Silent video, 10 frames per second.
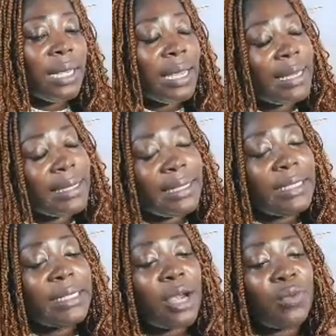And
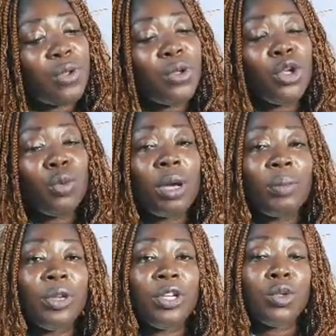these are real human
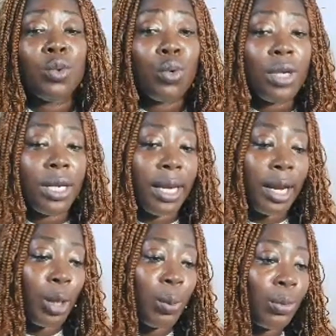beings who need
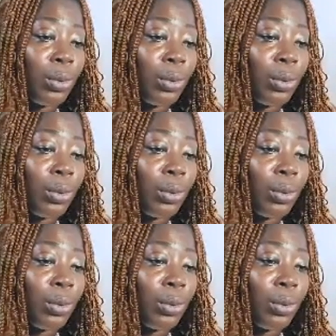help.